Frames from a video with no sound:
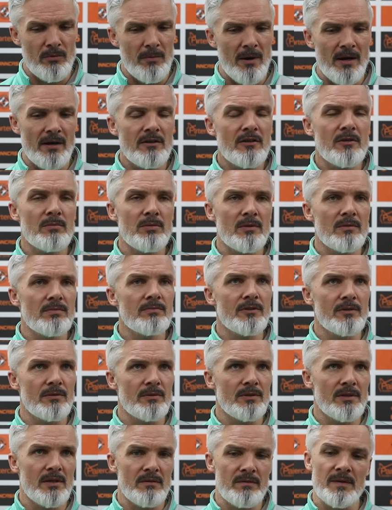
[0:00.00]
remarkable,
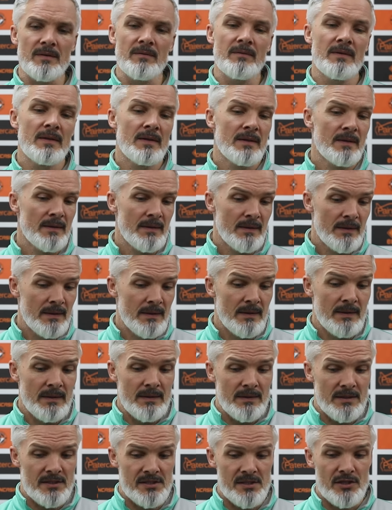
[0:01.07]
given
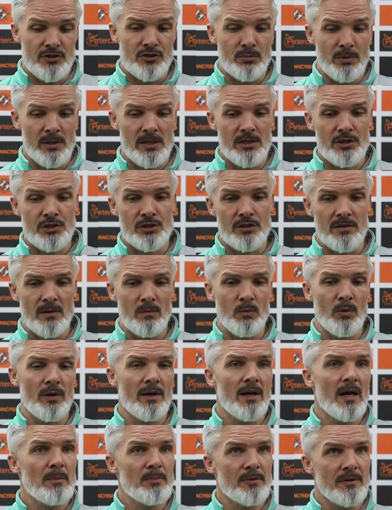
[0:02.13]
the situation and
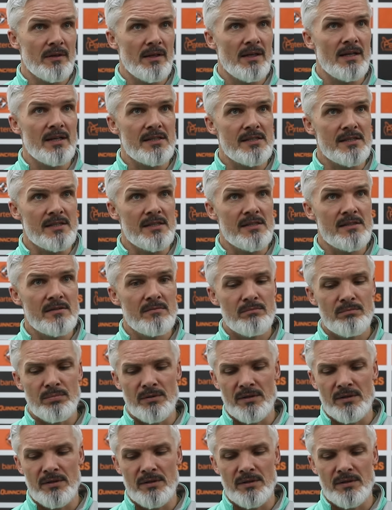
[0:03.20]
what happened last season.